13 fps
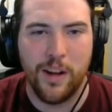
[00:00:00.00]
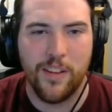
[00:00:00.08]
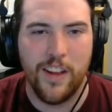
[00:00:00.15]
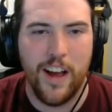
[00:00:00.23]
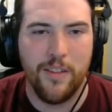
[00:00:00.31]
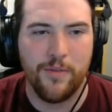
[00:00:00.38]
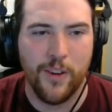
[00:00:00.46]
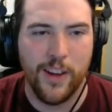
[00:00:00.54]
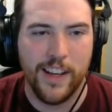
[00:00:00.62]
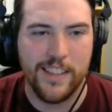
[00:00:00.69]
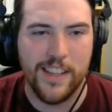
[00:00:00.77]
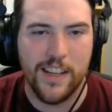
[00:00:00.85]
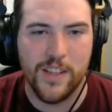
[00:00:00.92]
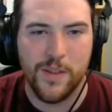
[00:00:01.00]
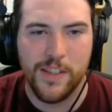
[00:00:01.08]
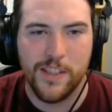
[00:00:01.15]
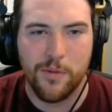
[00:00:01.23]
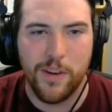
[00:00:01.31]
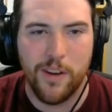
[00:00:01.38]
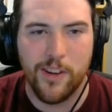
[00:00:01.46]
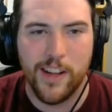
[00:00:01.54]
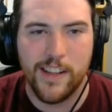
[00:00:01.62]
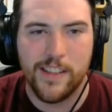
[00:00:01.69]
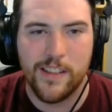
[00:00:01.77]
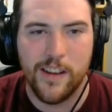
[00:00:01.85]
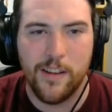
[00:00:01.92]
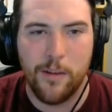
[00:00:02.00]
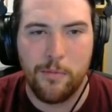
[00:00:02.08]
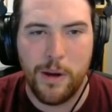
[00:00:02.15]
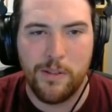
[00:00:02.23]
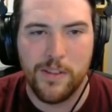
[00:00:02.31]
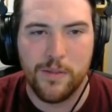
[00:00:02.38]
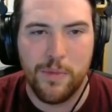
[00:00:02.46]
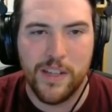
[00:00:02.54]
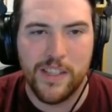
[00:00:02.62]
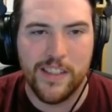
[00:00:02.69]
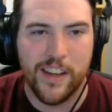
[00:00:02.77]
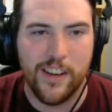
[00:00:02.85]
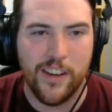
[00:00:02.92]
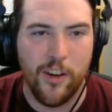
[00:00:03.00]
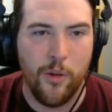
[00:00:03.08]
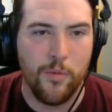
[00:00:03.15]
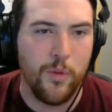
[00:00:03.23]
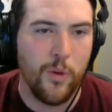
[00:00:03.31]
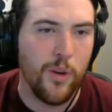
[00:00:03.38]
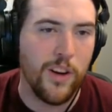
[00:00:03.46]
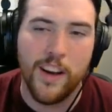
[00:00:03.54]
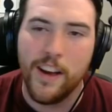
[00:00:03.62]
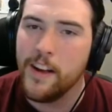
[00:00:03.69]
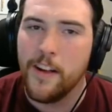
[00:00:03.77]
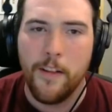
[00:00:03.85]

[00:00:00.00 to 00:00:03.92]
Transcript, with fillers: been alive for like centuries or whatever. That's about as much as I could have hoped for.